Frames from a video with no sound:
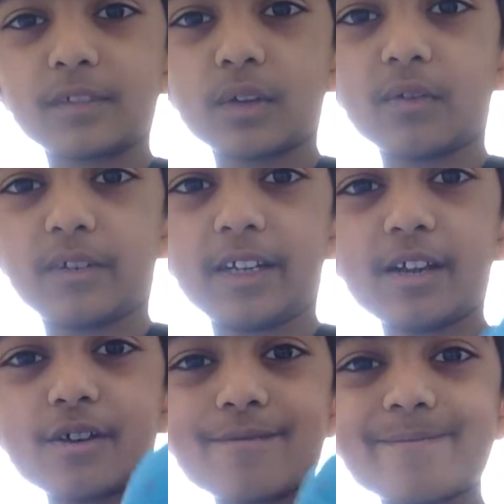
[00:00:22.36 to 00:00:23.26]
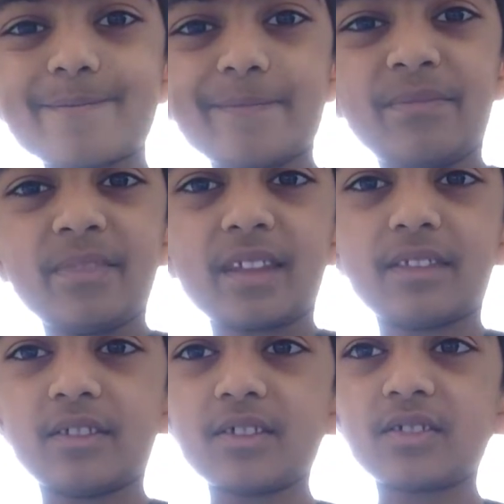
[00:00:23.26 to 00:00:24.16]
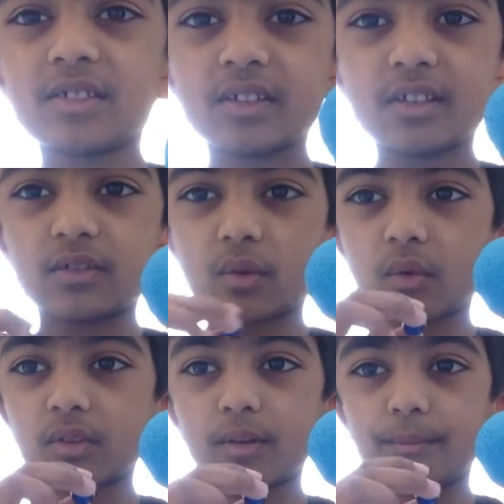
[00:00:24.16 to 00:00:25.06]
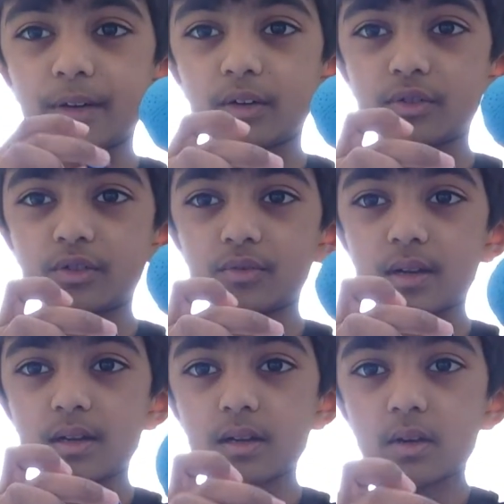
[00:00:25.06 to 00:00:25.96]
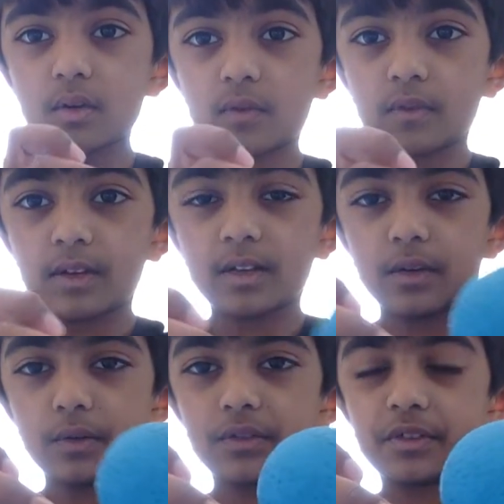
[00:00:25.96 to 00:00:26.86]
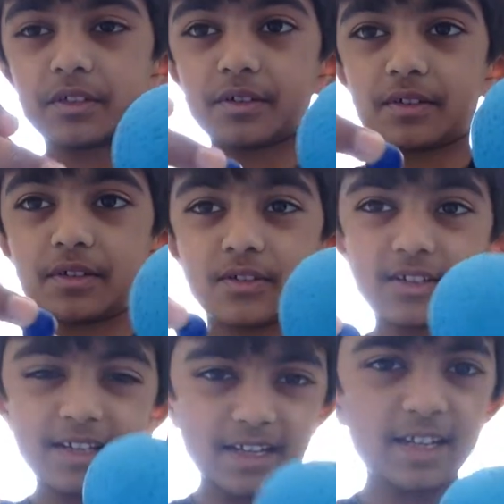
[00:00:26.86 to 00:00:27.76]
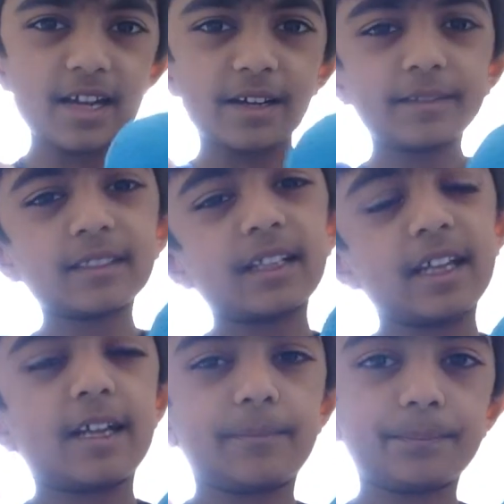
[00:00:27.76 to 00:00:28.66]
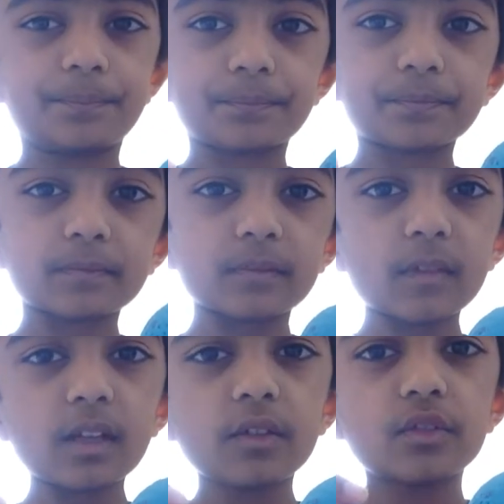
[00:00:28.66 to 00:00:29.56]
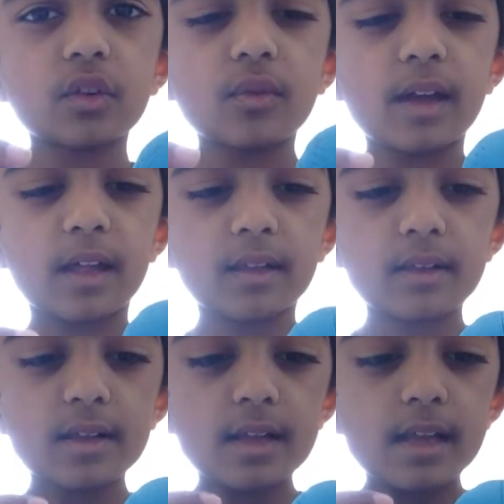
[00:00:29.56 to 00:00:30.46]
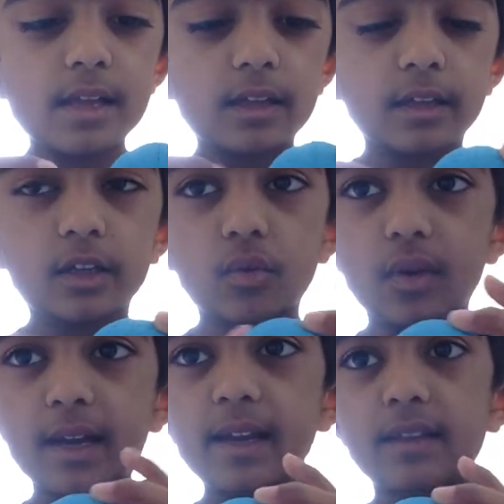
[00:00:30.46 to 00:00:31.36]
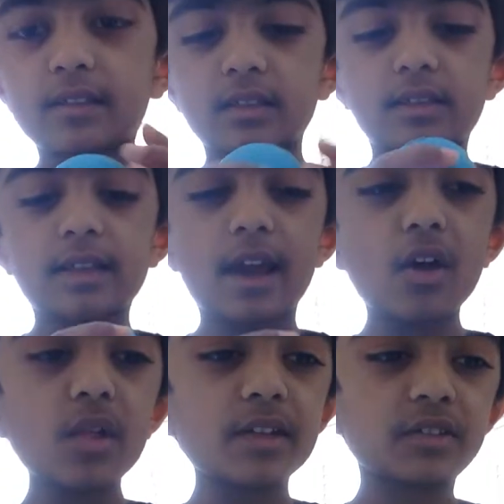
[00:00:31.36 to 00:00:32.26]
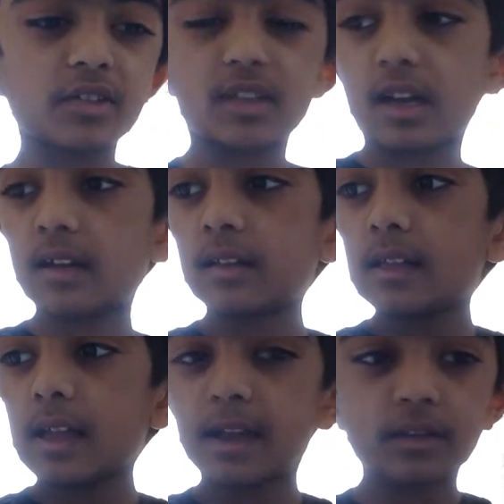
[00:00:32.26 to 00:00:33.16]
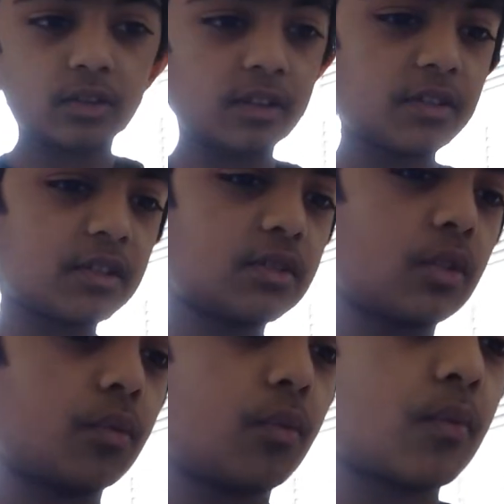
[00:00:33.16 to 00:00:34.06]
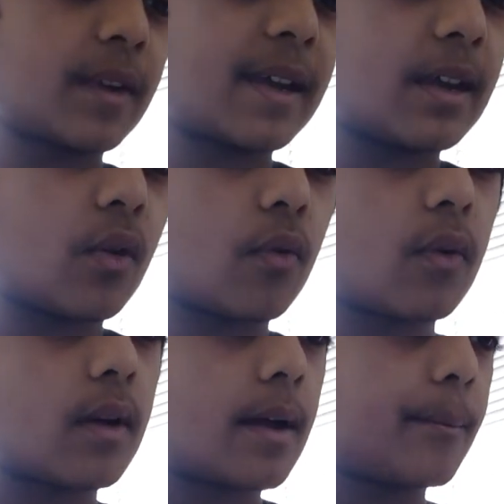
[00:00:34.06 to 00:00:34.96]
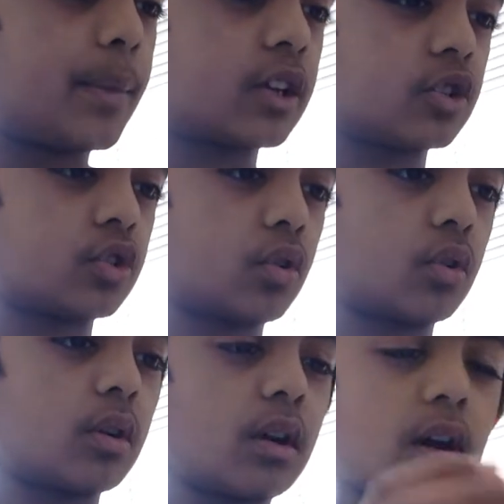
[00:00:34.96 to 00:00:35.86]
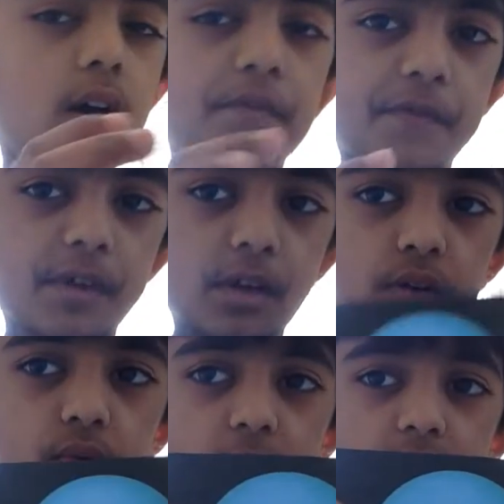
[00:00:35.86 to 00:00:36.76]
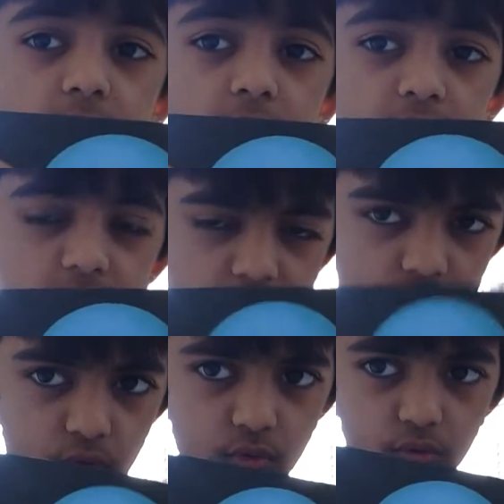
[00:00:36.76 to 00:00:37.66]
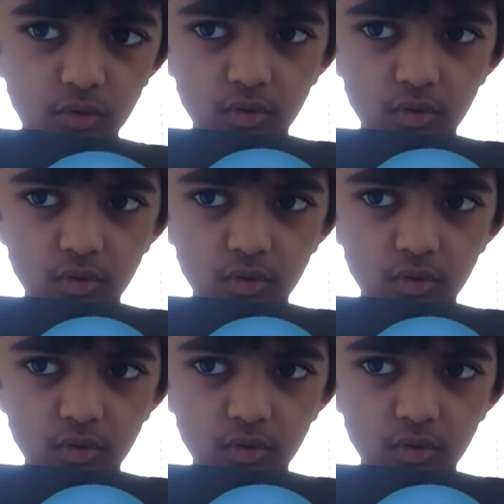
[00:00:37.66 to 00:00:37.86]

over here, and this is Earth compared to it. Here's the sea. It. So Right now let's talk, and this is the real picture of Uranus and Earth.